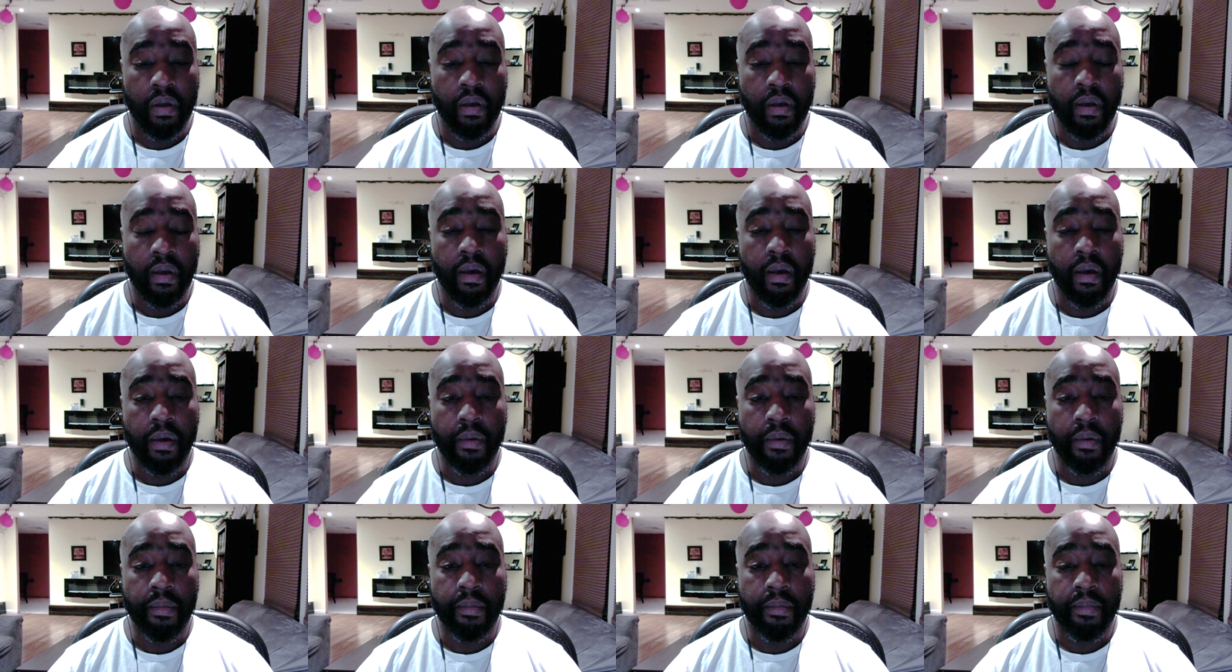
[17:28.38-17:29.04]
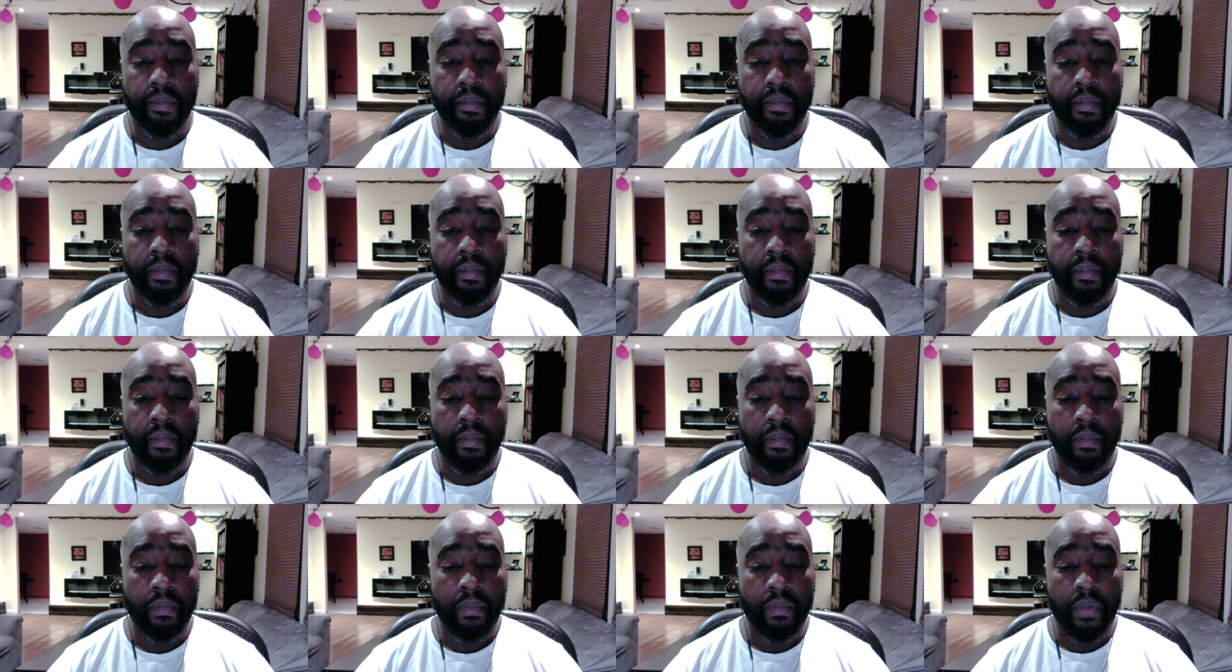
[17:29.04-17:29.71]
um,
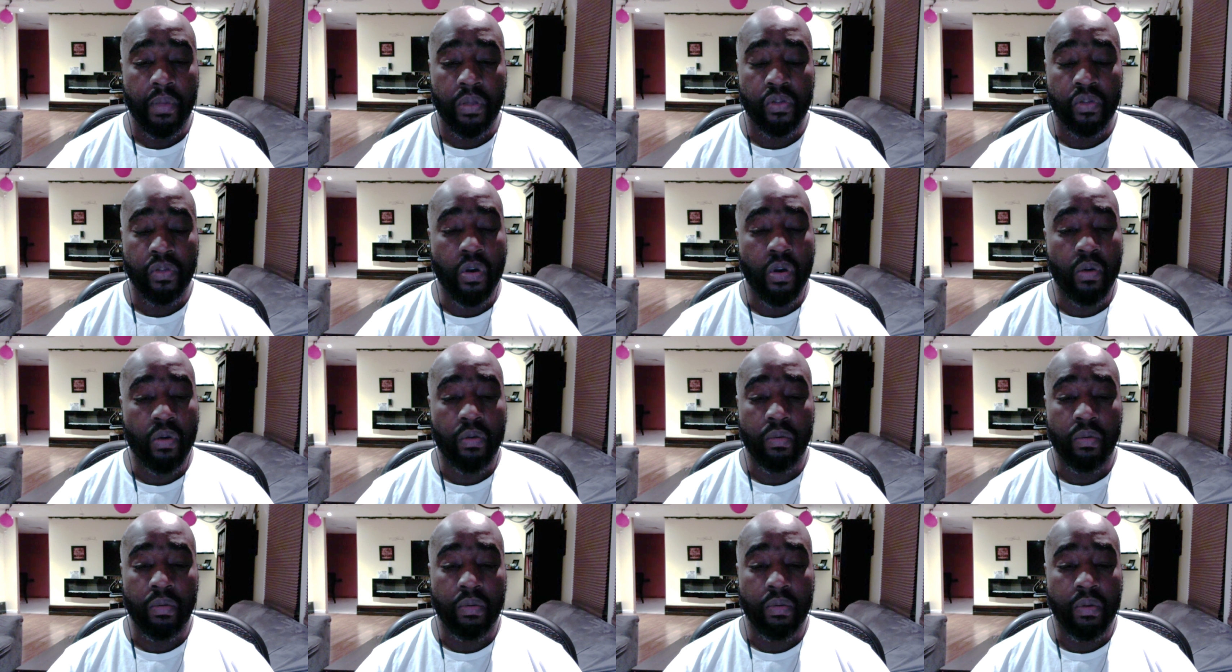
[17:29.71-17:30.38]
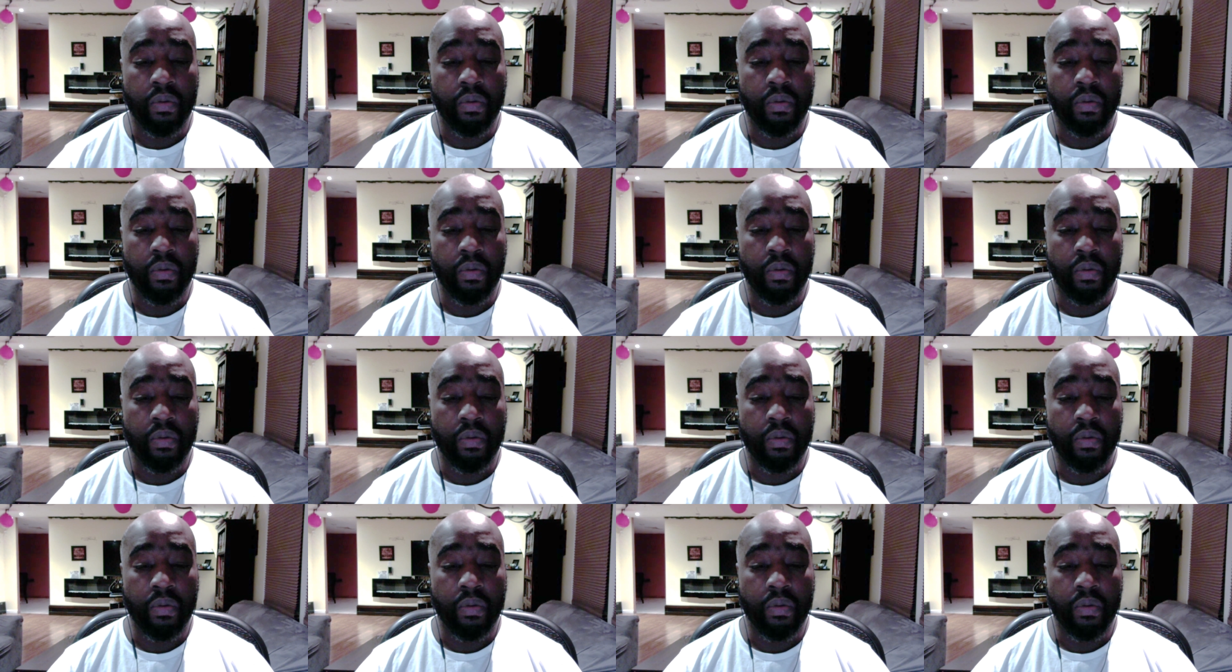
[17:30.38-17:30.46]
so